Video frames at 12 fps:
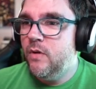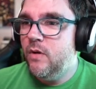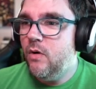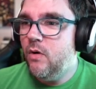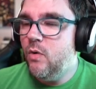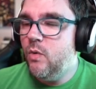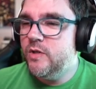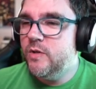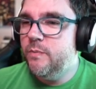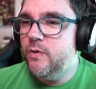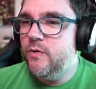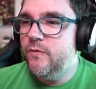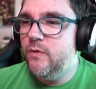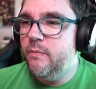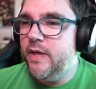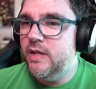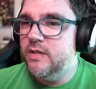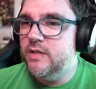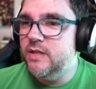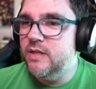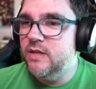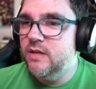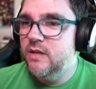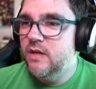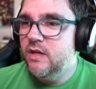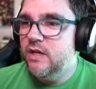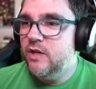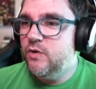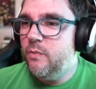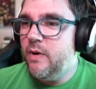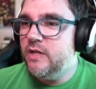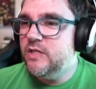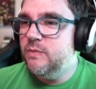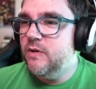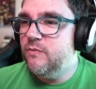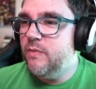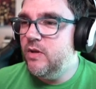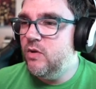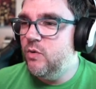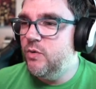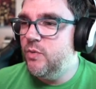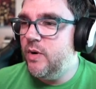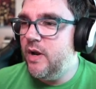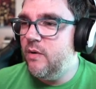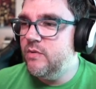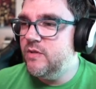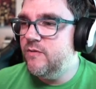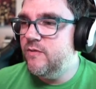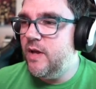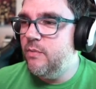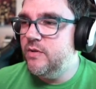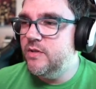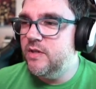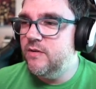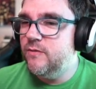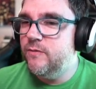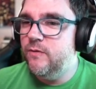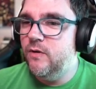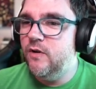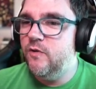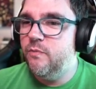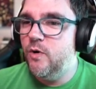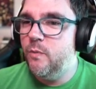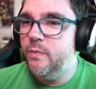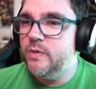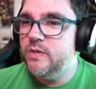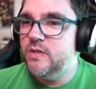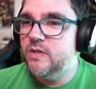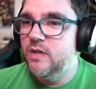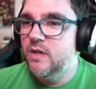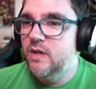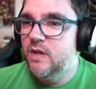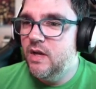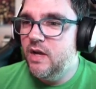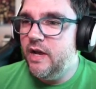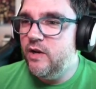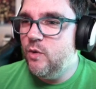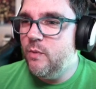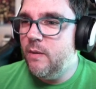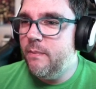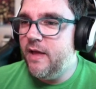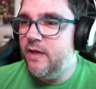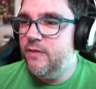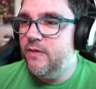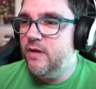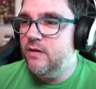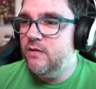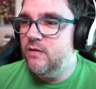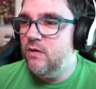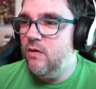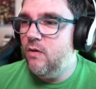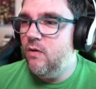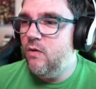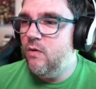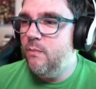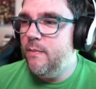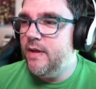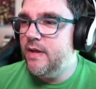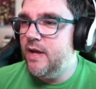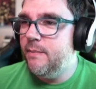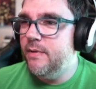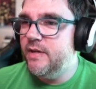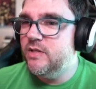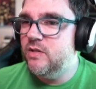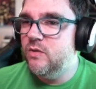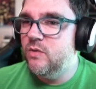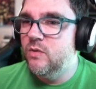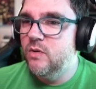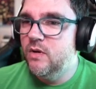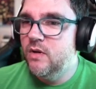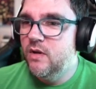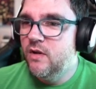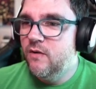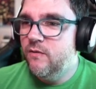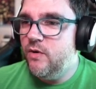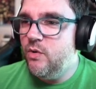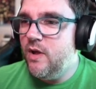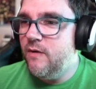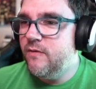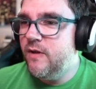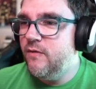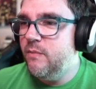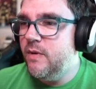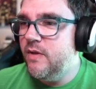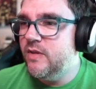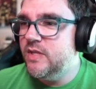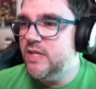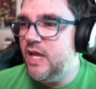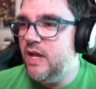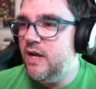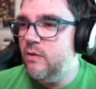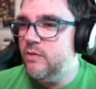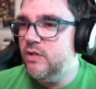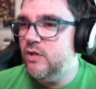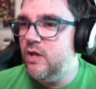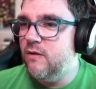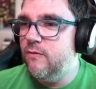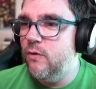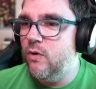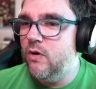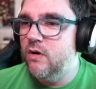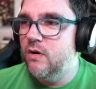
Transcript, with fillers: Oh, what a beautiful melody. It reminds me of my youth when I was vibrant and full of purpose. I knew my path then. Oh, may God bless you, for you have given me the sign I was looking for.